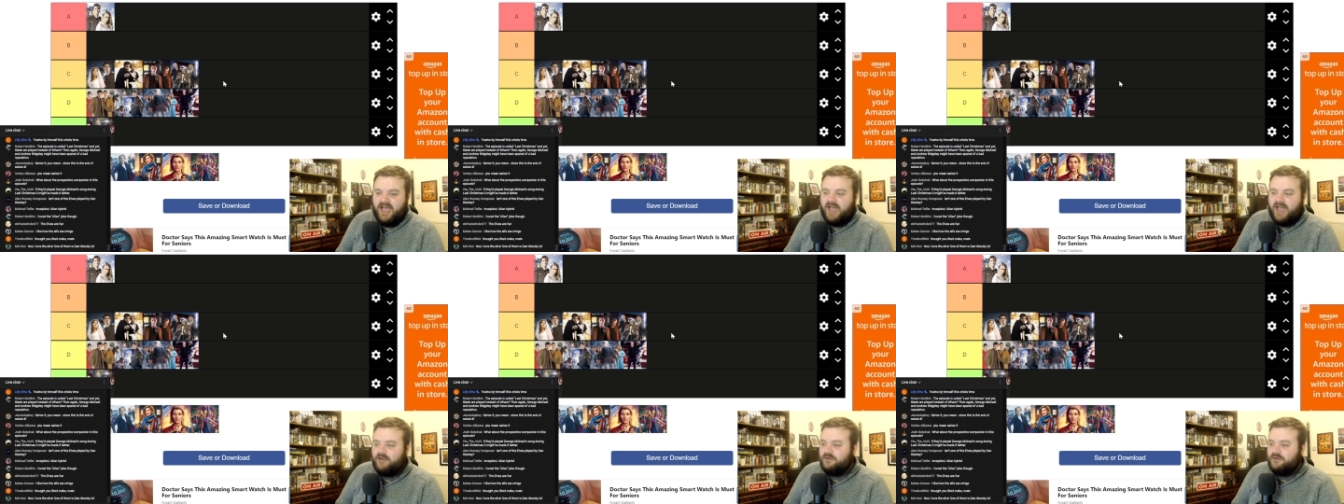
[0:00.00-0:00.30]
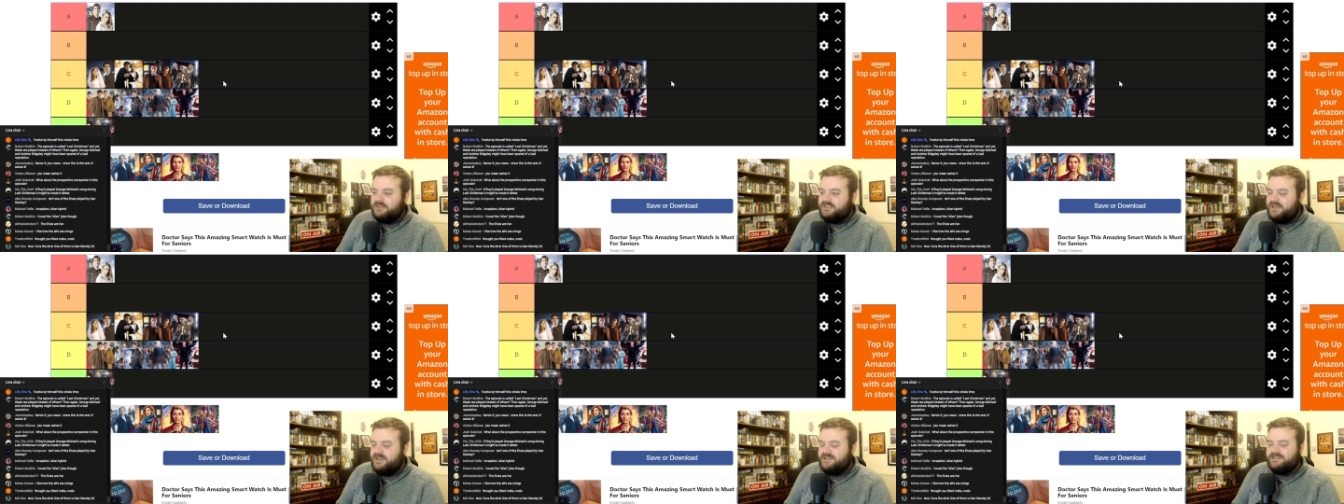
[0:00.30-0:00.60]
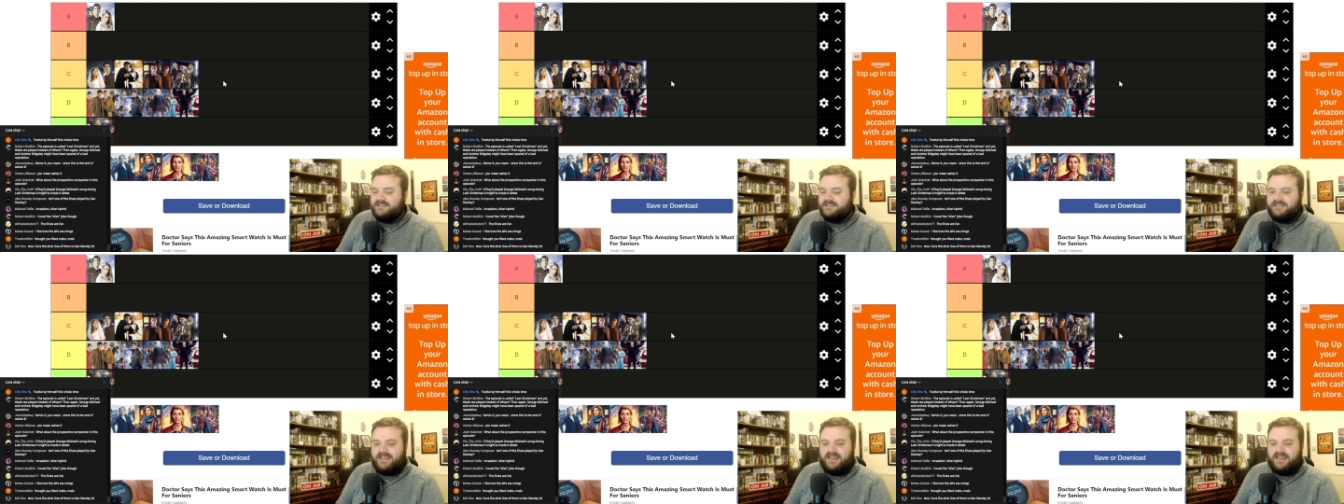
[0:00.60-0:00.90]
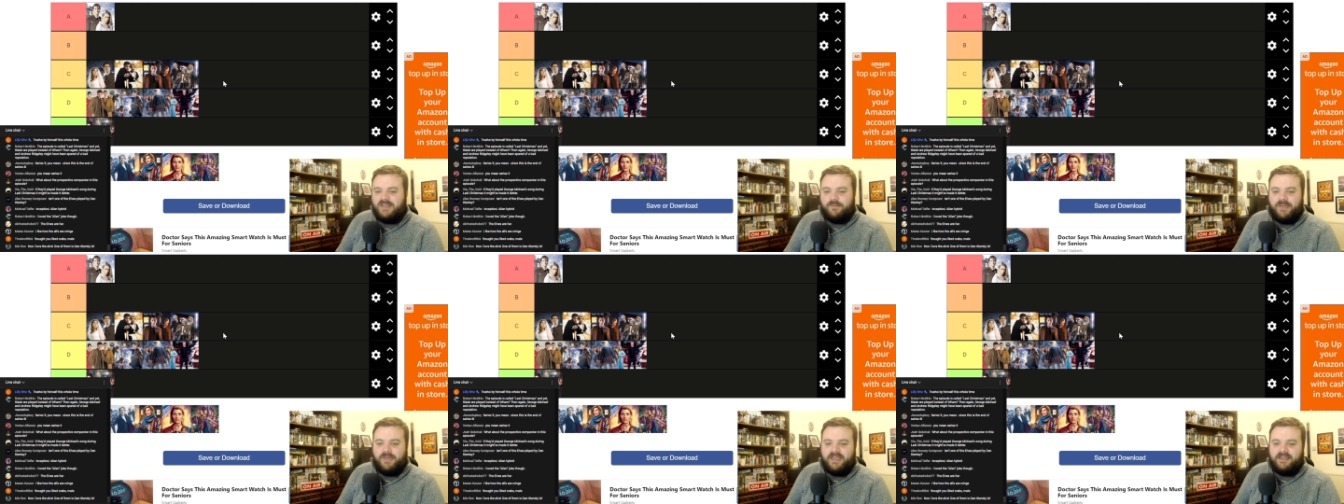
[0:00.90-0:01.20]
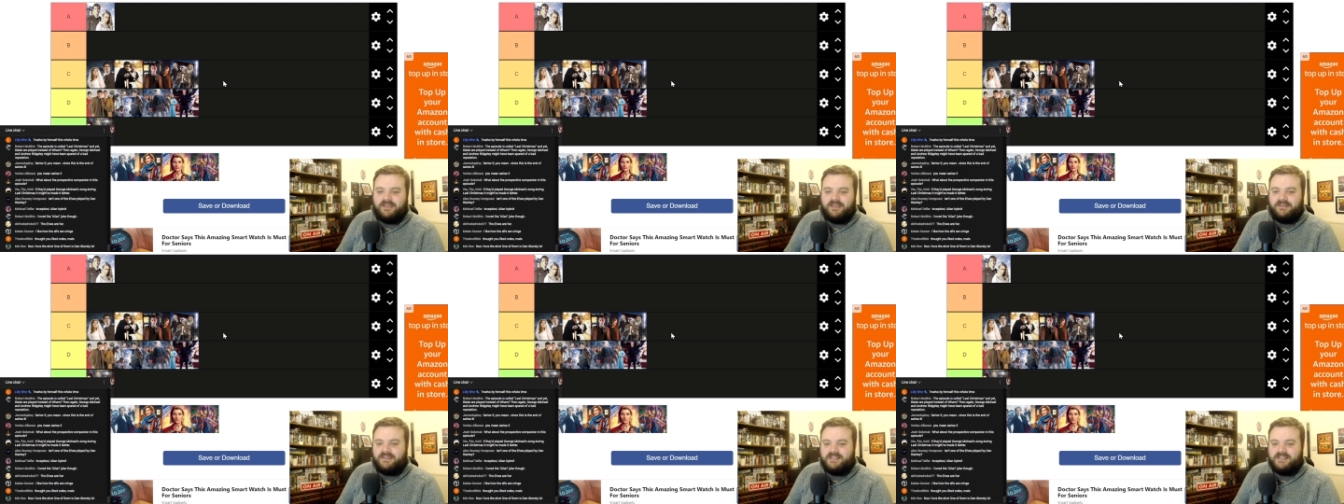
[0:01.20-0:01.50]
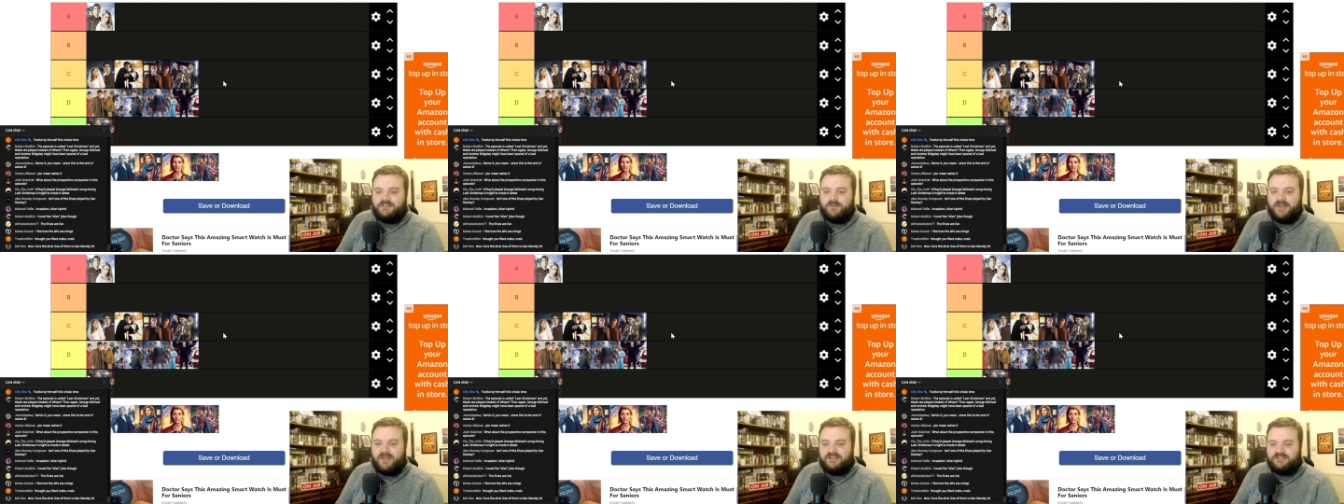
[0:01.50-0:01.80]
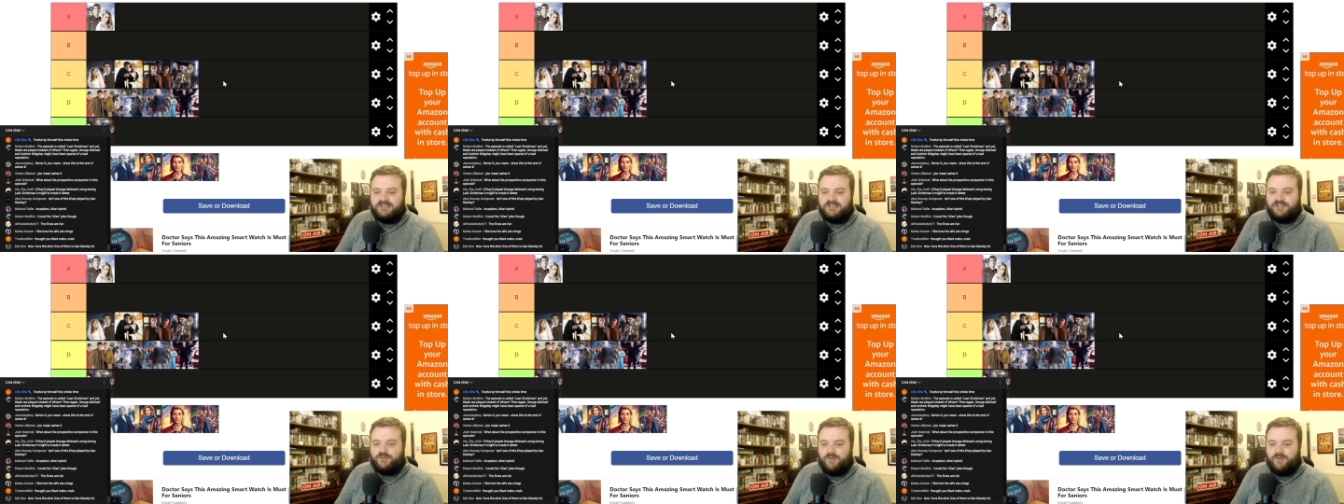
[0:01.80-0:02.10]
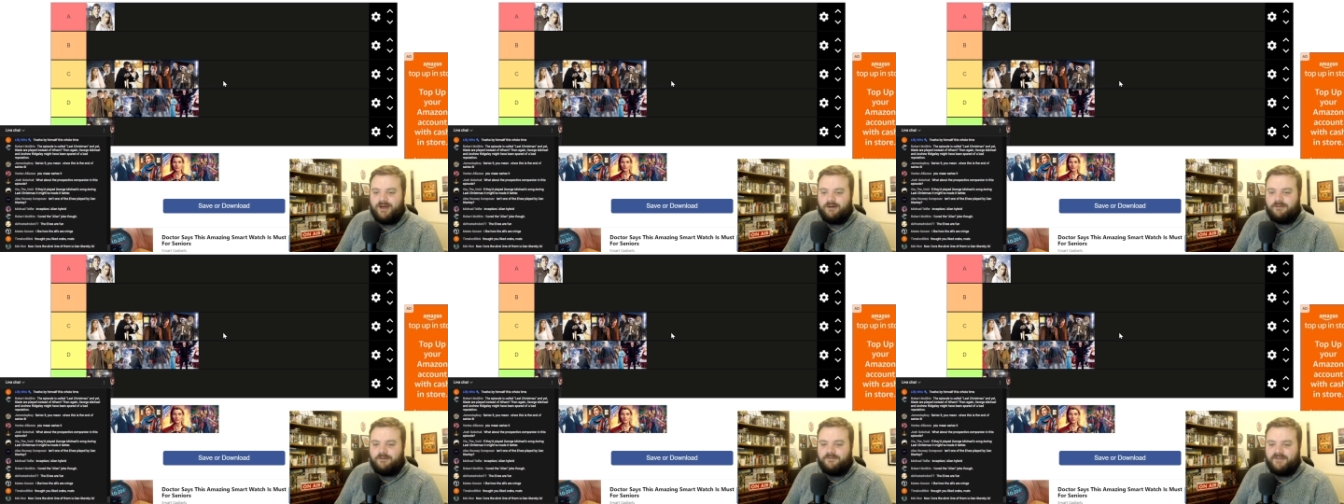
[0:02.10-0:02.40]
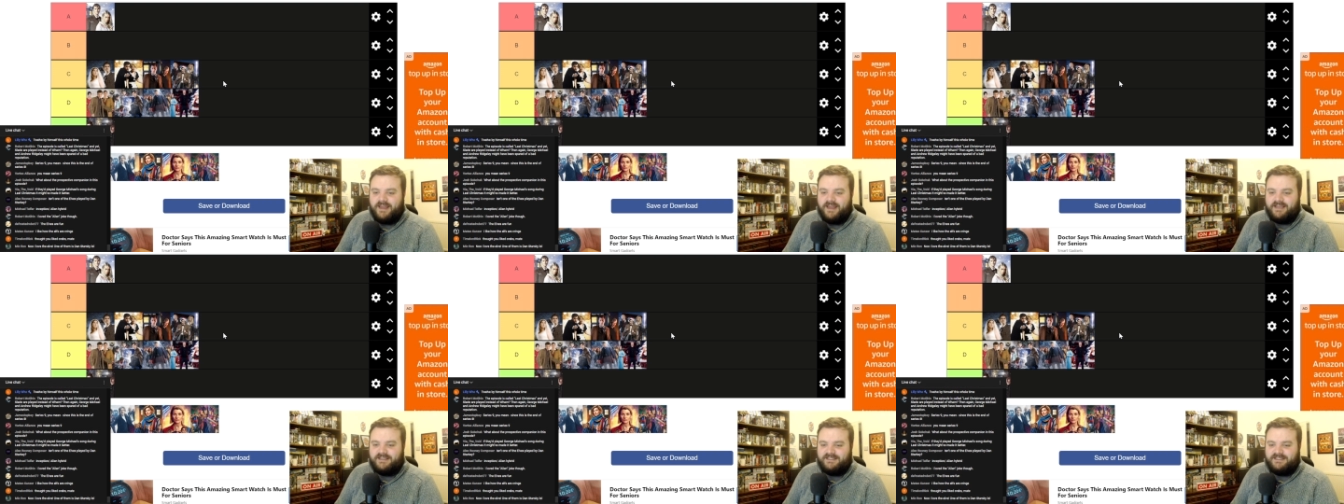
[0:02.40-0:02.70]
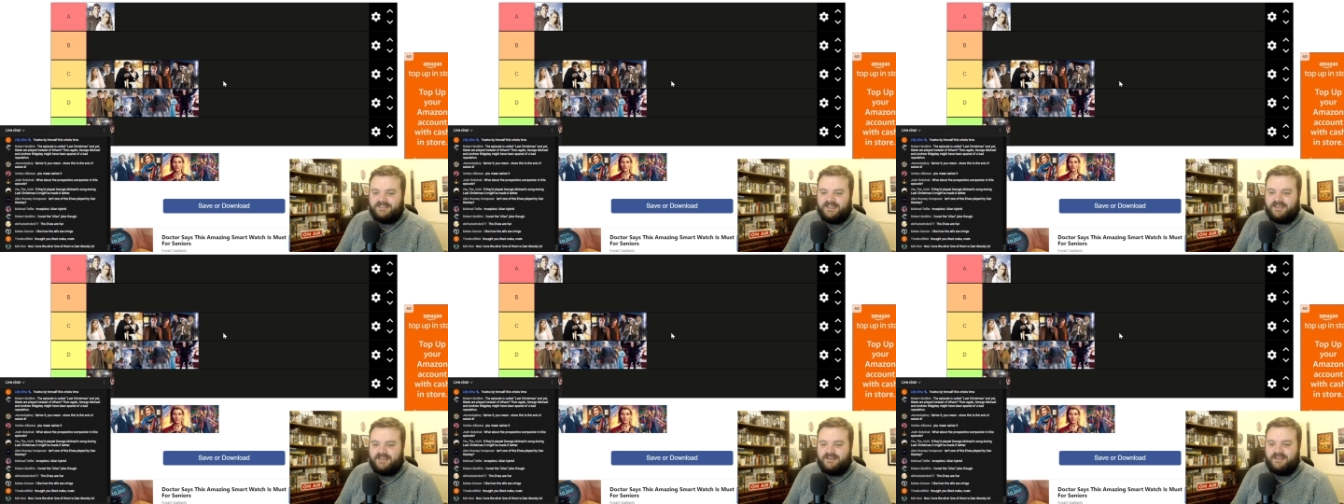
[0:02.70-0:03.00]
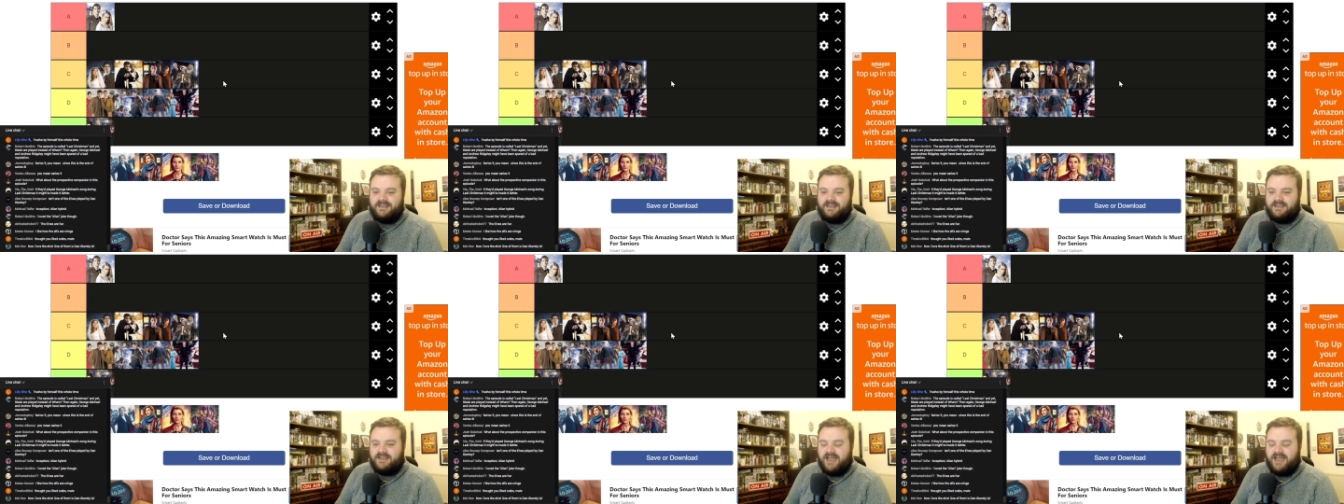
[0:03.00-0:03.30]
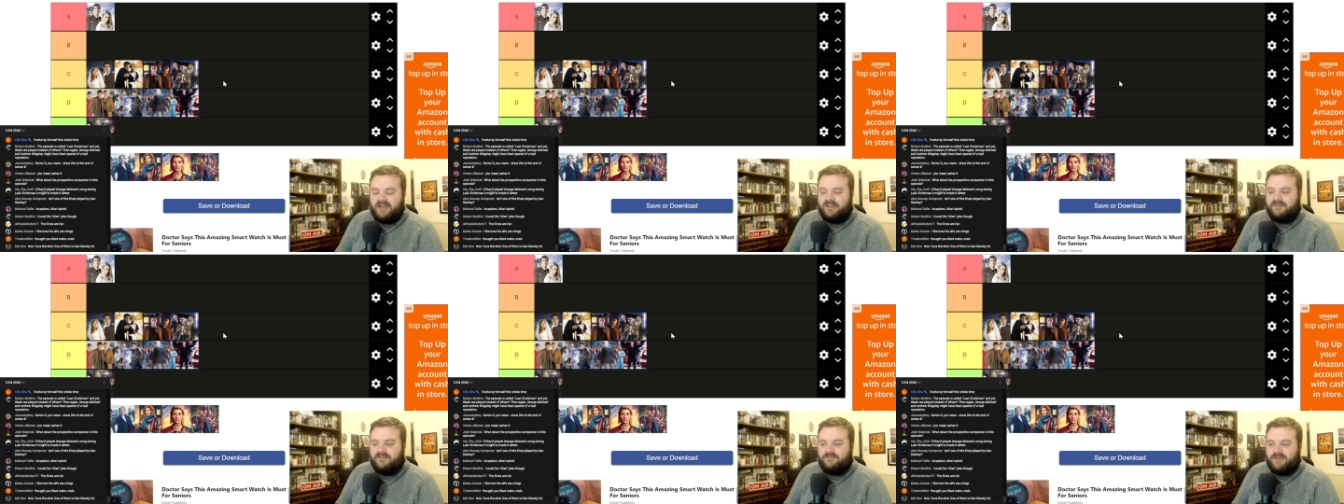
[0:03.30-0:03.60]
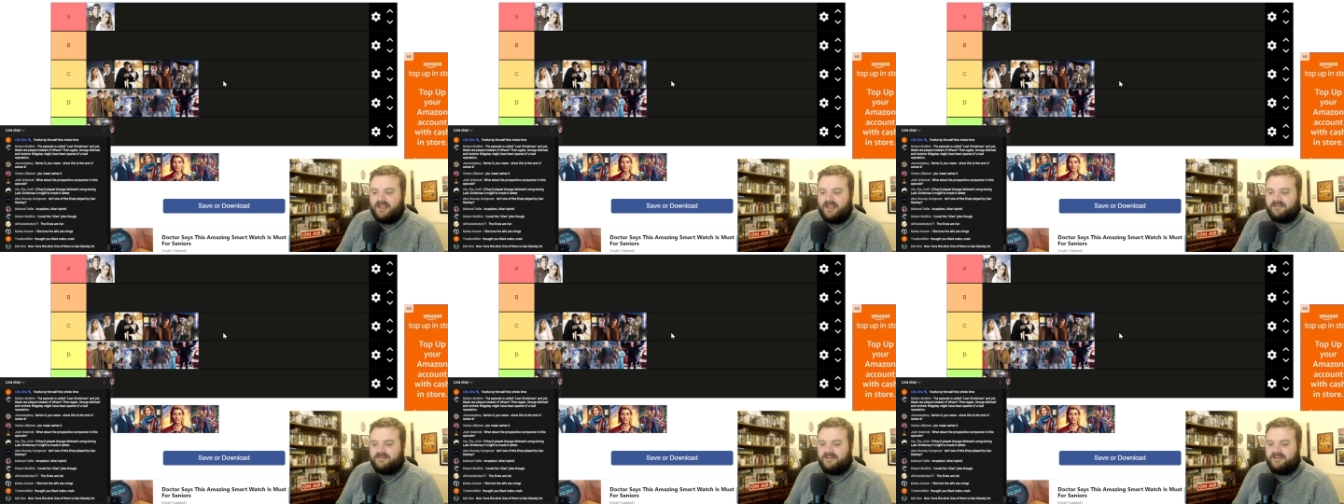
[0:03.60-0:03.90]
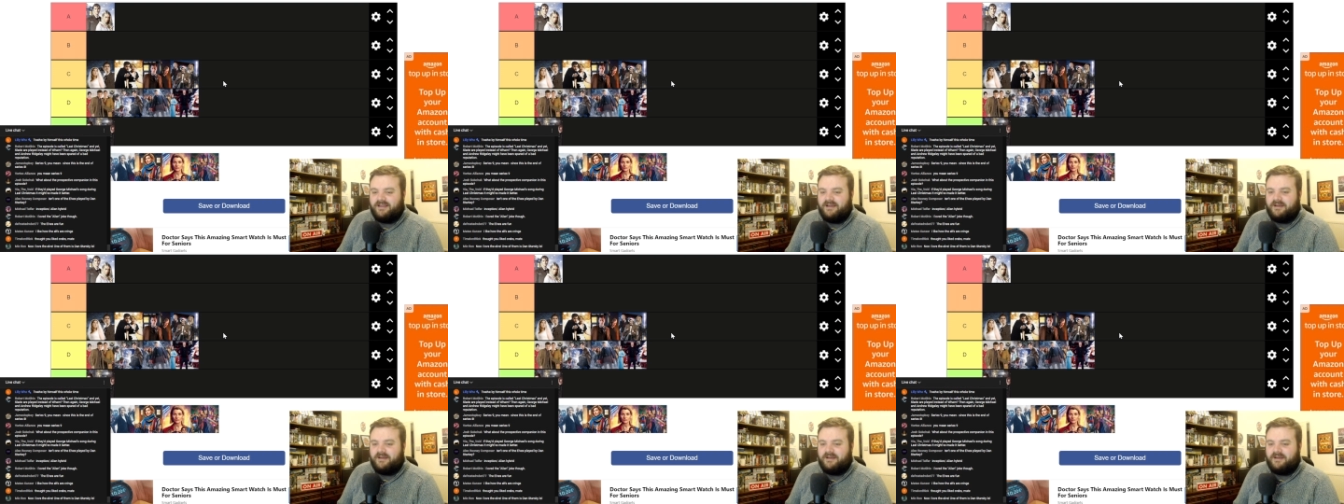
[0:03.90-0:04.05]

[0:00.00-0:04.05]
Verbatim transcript: And also, isn't Danny Pink in this special as well for like a scene? I don't even like.